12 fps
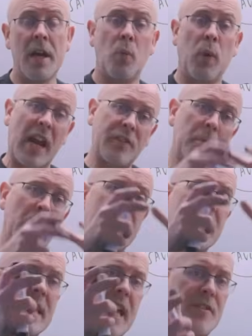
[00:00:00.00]
whatever
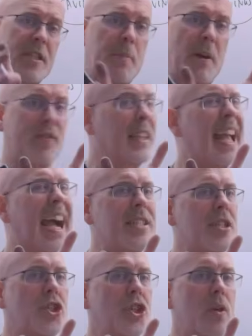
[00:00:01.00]
money is left in his pension fund that he
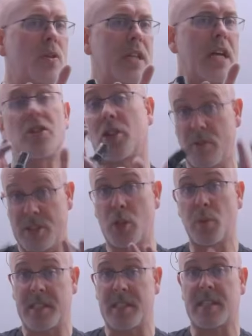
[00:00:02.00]
hasn't used yet just goes
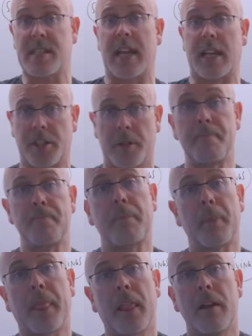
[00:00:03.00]
into his estate
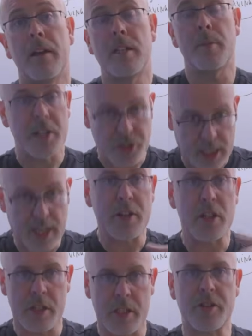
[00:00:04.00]
to be
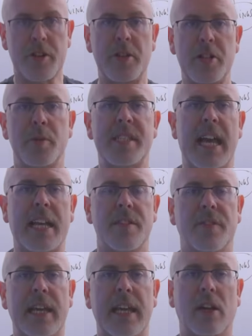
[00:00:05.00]
distributed to his
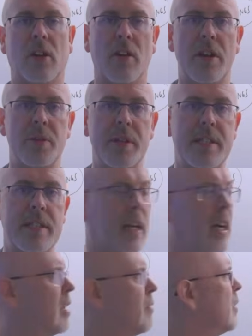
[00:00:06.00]
next of kin according to
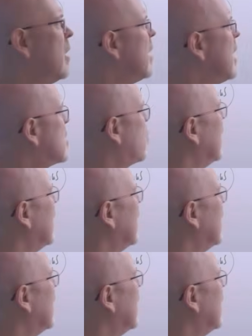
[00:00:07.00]
his